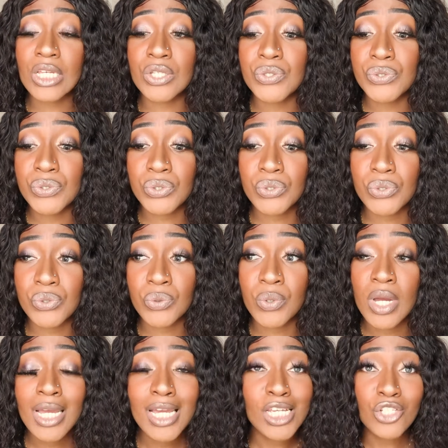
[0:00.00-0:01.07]
is to
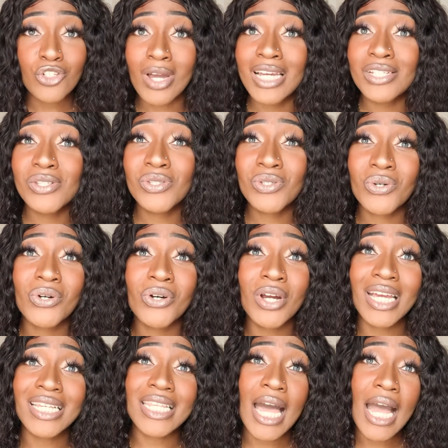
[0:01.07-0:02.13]
try to score
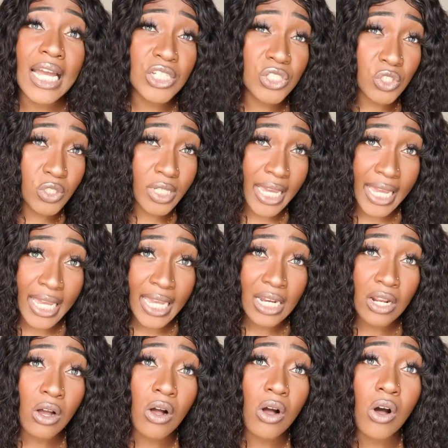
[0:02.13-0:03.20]
as high as you
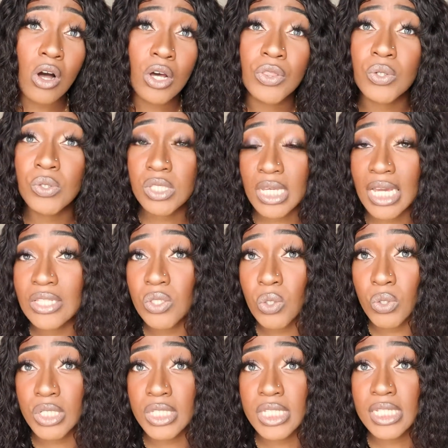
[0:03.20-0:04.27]
can on those science
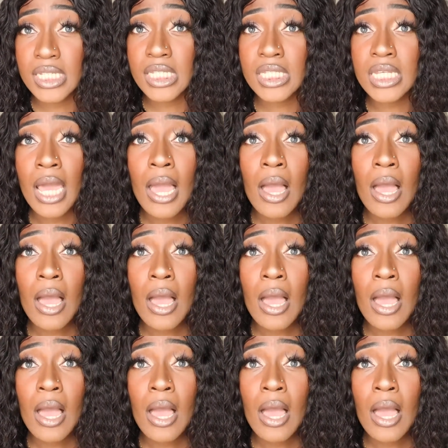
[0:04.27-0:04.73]
courses.